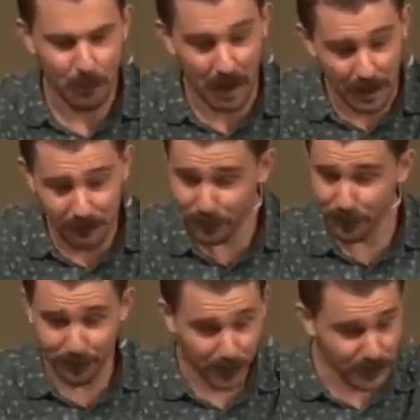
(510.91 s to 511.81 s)
But for
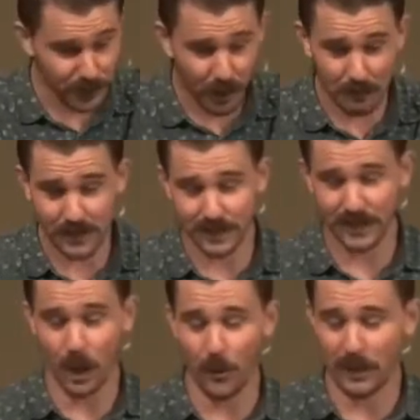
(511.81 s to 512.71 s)
the first time
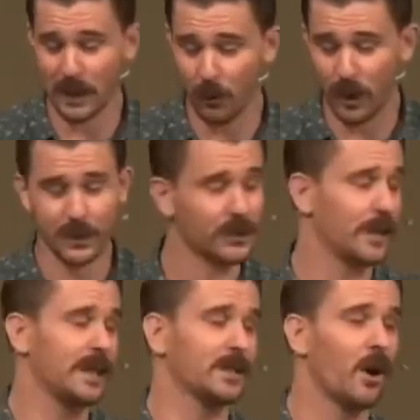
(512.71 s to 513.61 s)
since the opening words
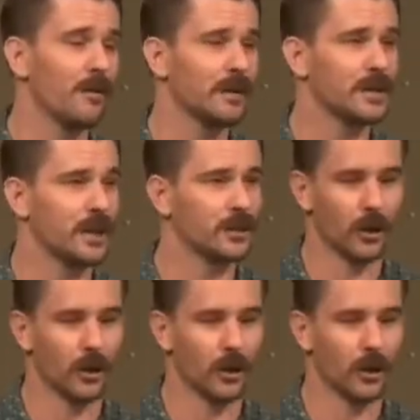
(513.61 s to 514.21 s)
to his overture,